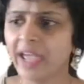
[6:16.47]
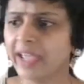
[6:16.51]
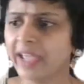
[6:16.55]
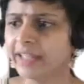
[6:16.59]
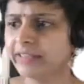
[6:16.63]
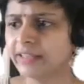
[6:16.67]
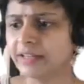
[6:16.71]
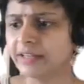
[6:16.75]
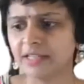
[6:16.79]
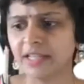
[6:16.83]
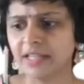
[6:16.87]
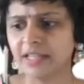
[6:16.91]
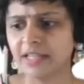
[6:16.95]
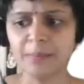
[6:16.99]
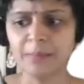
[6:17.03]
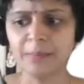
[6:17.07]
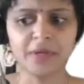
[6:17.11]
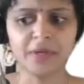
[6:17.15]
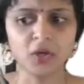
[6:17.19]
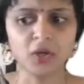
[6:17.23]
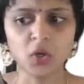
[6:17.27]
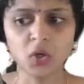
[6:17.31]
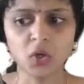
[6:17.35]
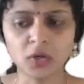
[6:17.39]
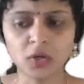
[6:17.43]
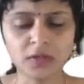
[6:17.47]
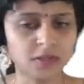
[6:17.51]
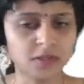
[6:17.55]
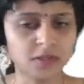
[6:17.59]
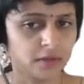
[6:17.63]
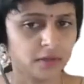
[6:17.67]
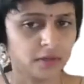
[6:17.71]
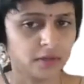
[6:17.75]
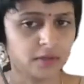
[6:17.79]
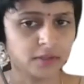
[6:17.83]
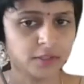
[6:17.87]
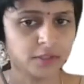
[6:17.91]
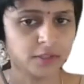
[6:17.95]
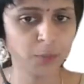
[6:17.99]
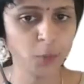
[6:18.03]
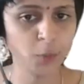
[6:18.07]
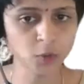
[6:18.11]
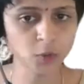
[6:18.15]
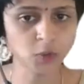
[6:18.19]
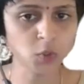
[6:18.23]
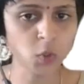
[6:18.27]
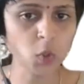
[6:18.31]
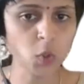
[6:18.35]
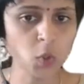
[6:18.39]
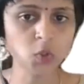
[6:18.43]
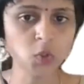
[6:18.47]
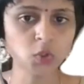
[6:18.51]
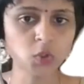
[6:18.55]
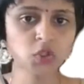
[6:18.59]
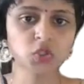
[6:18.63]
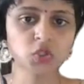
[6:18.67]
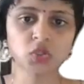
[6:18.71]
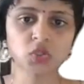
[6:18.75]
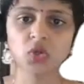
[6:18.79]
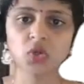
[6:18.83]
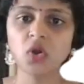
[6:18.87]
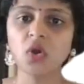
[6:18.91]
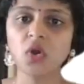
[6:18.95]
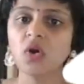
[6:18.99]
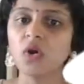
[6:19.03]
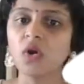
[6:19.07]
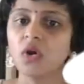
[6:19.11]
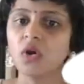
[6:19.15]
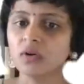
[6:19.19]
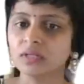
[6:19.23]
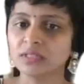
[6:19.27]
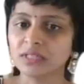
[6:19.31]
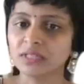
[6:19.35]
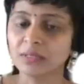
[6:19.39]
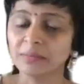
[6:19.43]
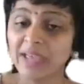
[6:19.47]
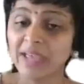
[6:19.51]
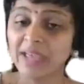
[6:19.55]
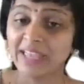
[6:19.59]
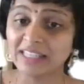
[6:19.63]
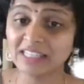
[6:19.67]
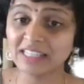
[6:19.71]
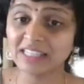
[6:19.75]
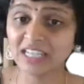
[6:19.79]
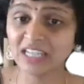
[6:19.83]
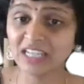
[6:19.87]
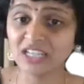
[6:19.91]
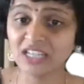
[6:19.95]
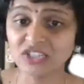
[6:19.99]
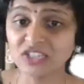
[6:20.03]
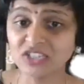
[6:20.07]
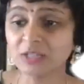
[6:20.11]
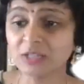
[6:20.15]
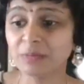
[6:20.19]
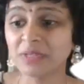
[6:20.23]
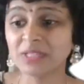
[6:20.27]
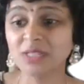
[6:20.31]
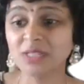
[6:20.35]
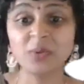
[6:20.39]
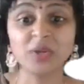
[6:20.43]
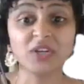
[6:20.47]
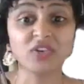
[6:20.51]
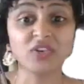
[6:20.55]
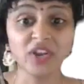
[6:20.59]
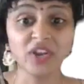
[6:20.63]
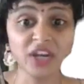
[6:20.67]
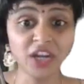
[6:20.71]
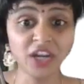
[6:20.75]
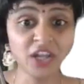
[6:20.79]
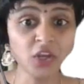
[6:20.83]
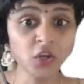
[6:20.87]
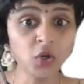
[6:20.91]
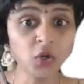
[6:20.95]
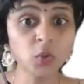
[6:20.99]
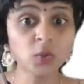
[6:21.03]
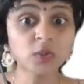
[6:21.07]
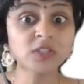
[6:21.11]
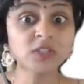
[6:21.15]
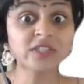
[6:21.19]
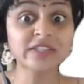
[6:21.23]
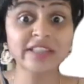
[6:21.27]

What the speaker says: either it can be a sports coach or some education specific training coach,